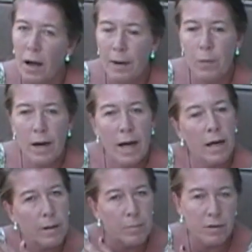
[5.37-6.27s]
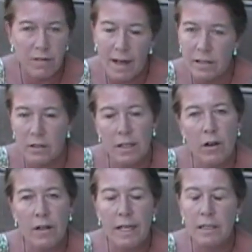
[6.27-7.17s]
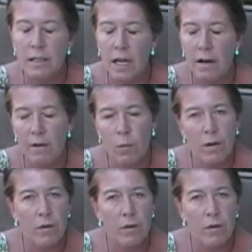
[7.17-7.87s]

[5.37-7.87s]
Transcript: I went ahead and put Vaseline on the inside of it.